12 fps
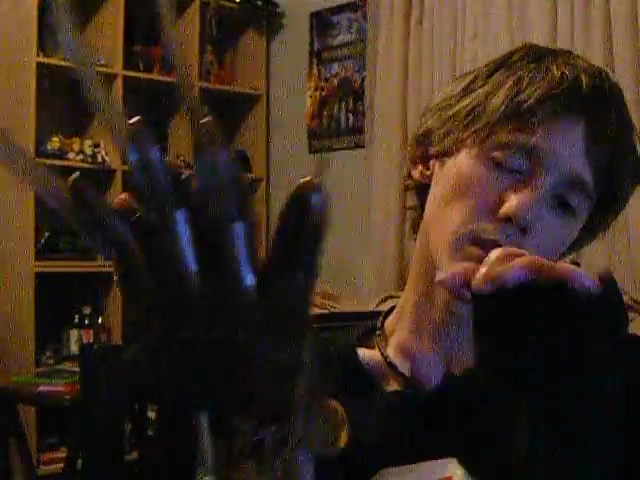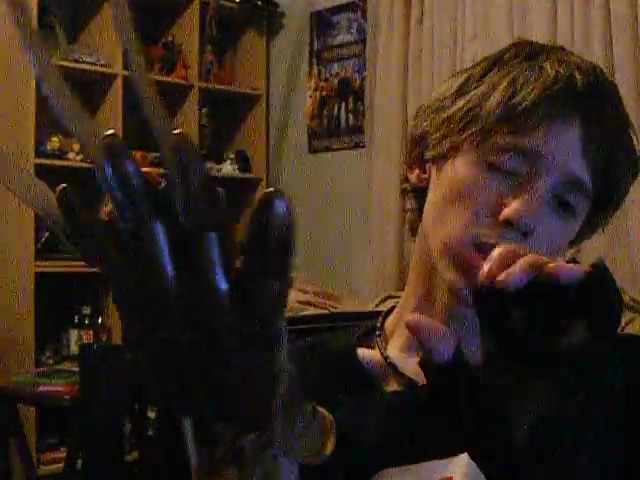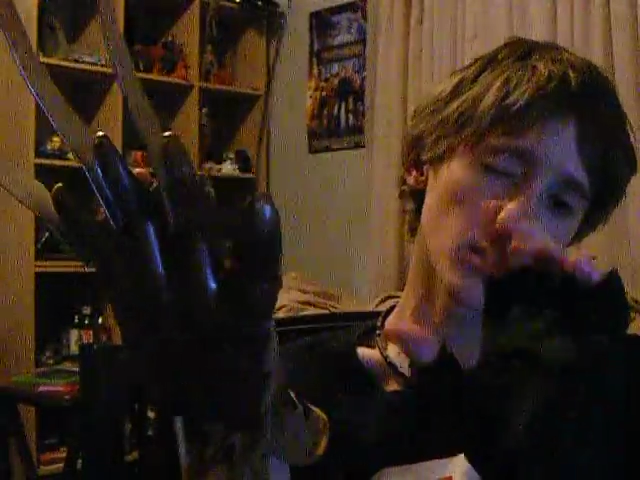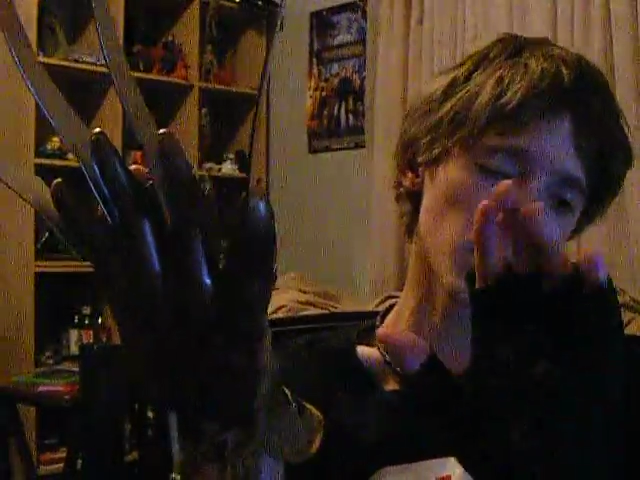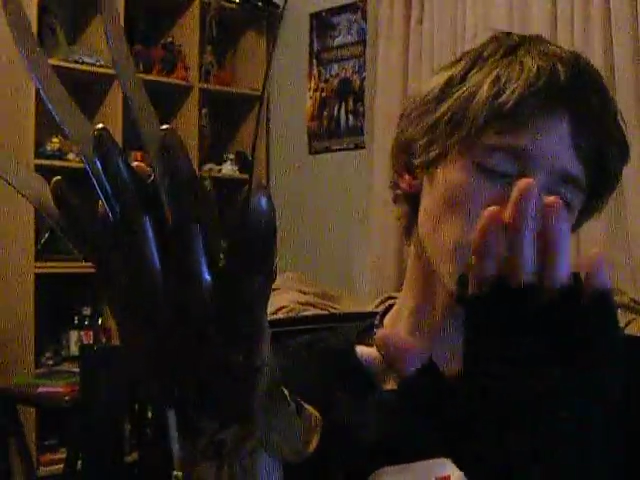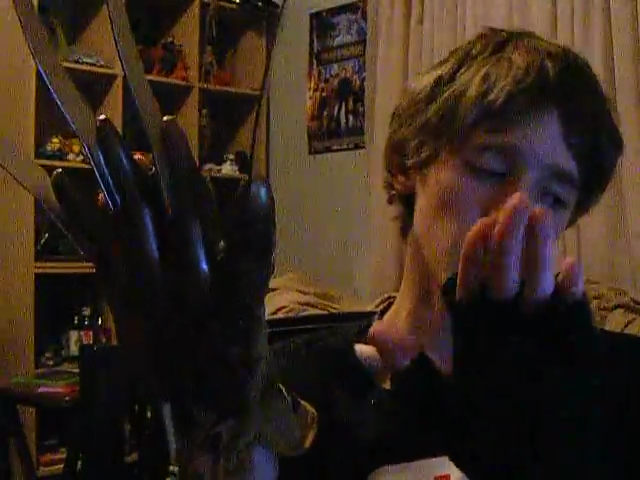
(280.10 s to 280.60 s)
a
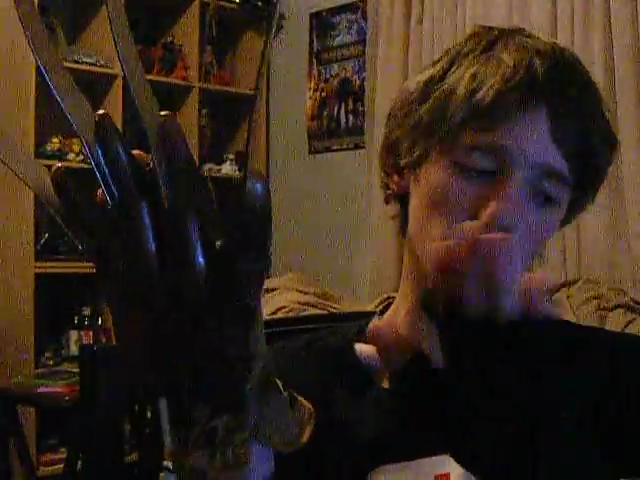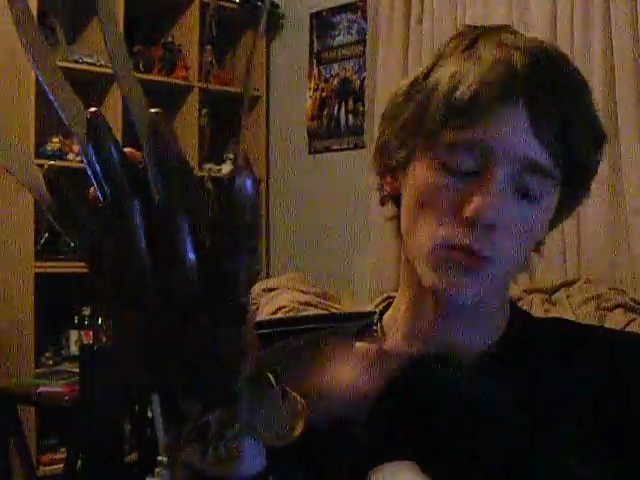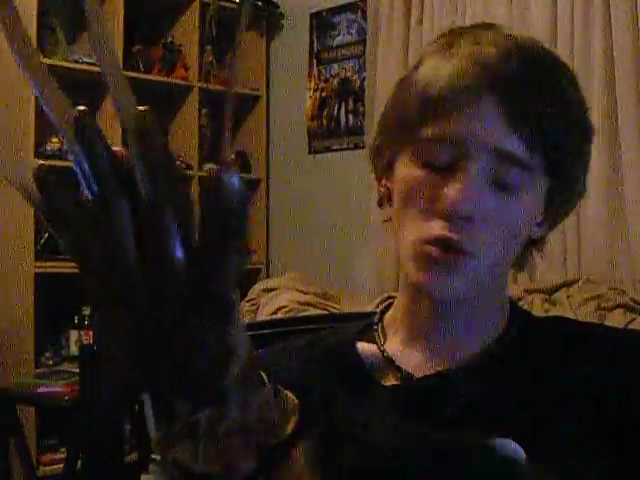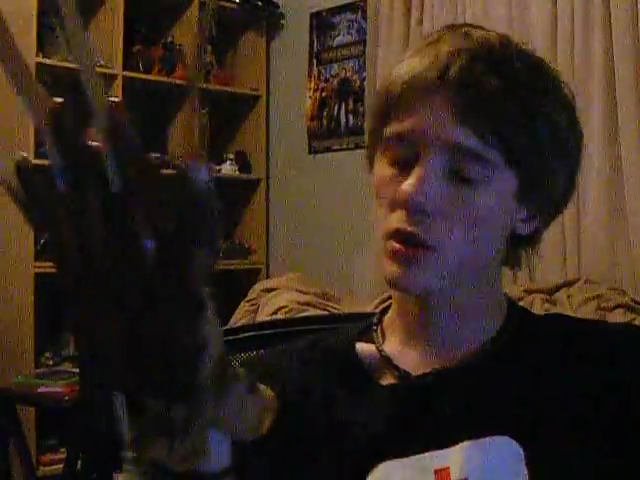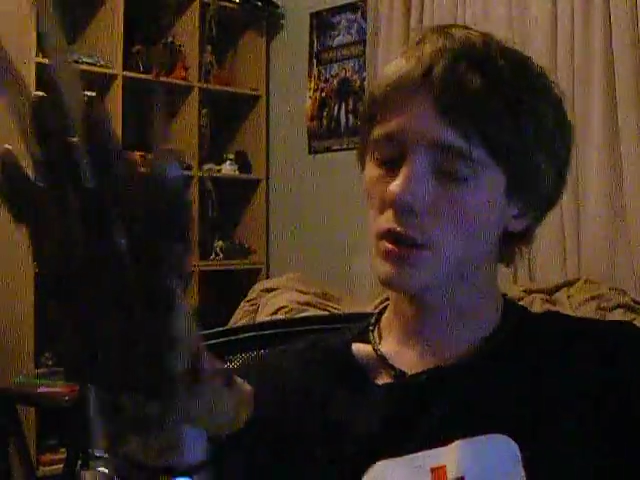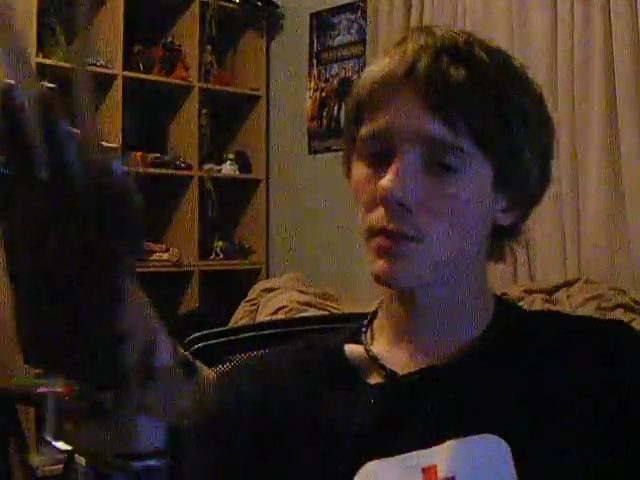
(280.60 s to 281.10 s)
little bit
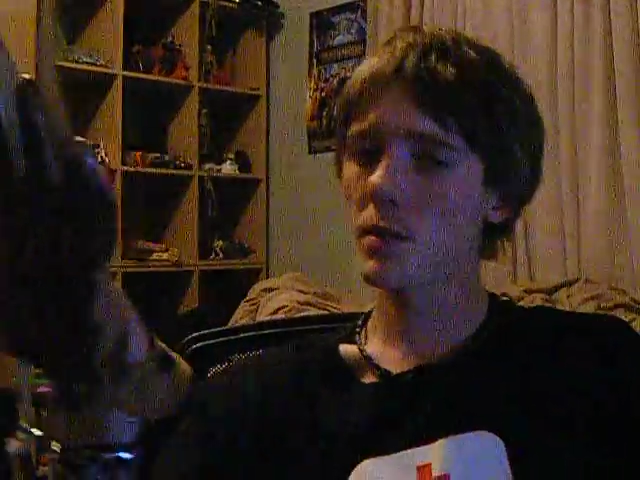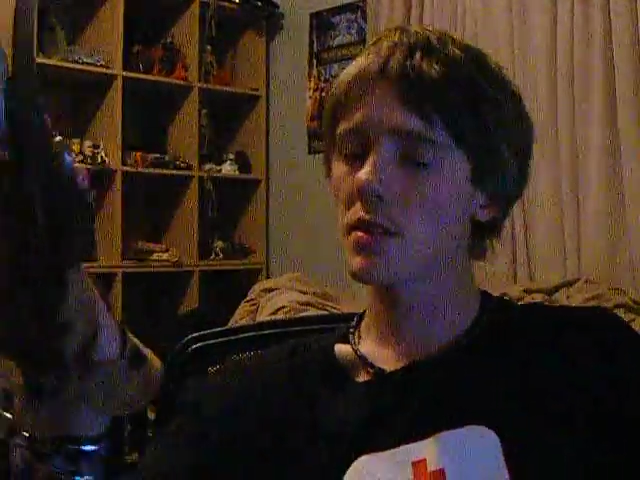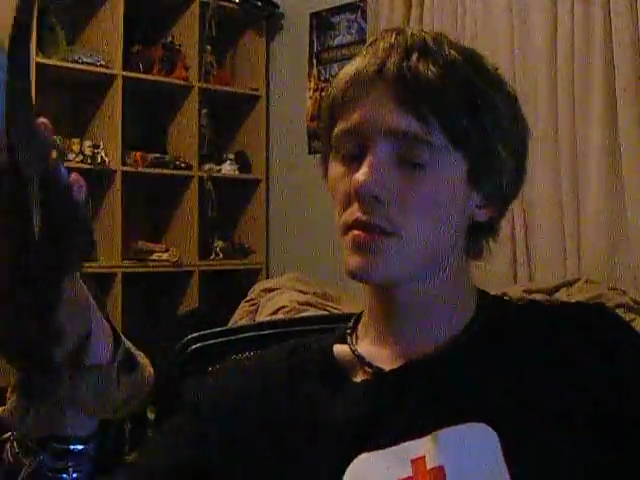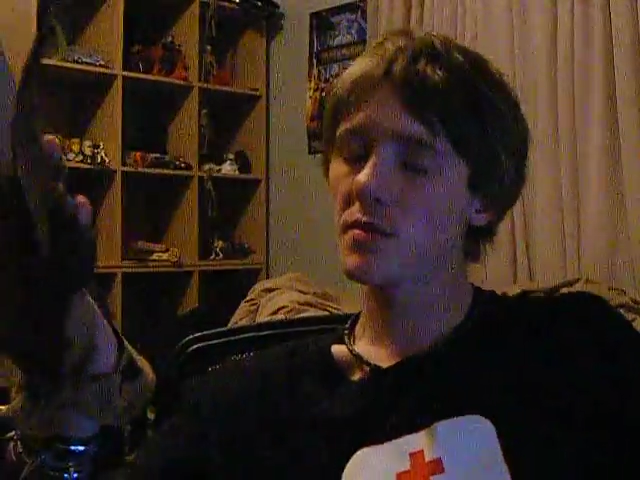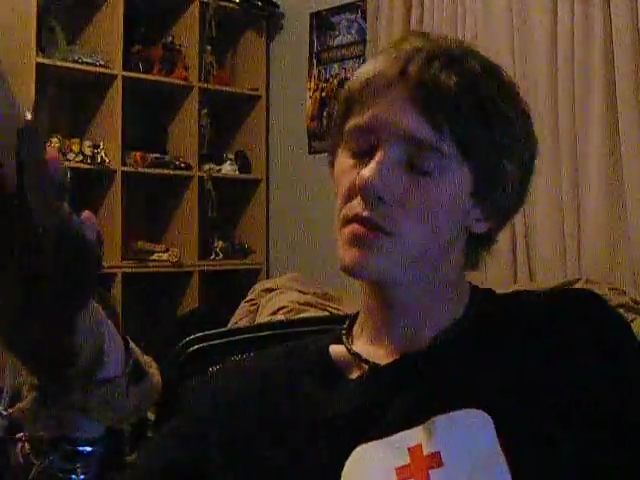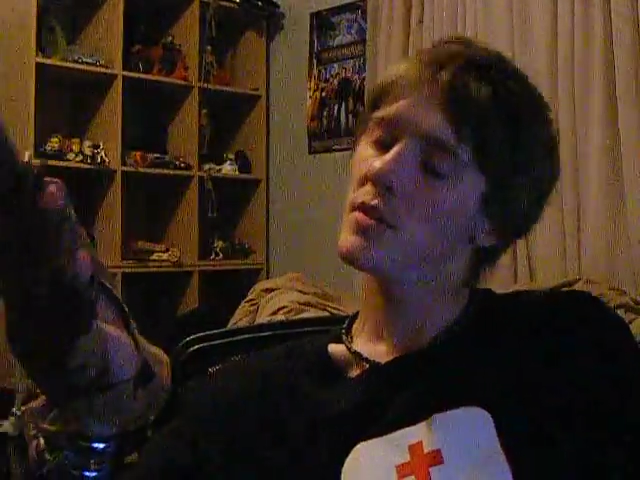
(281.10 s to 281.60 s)
more
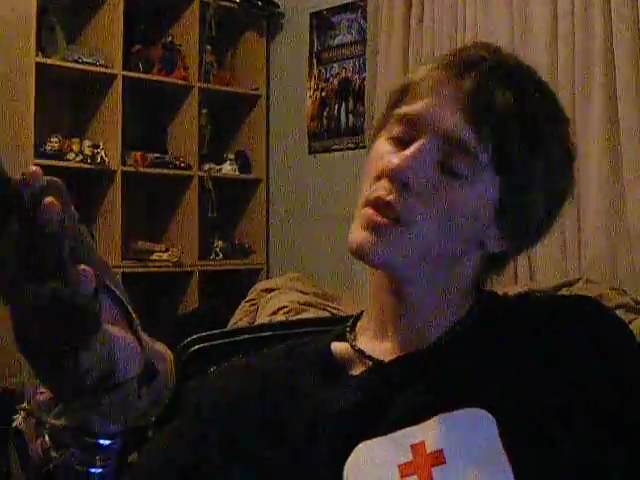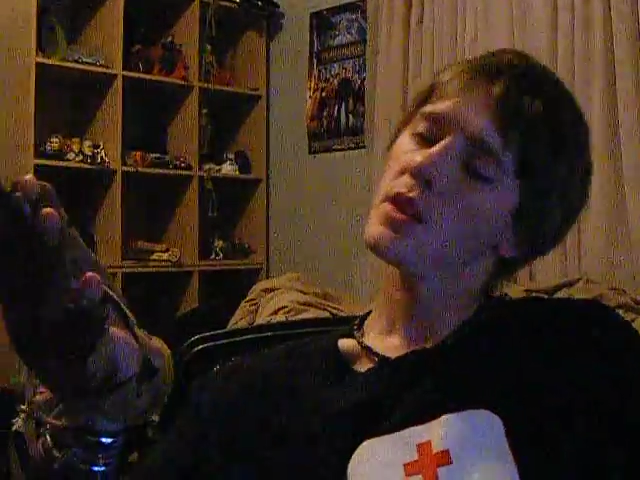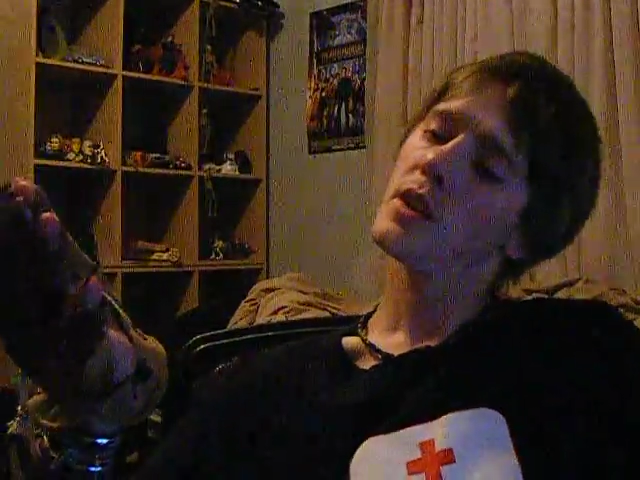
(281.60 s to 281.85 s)
expensive,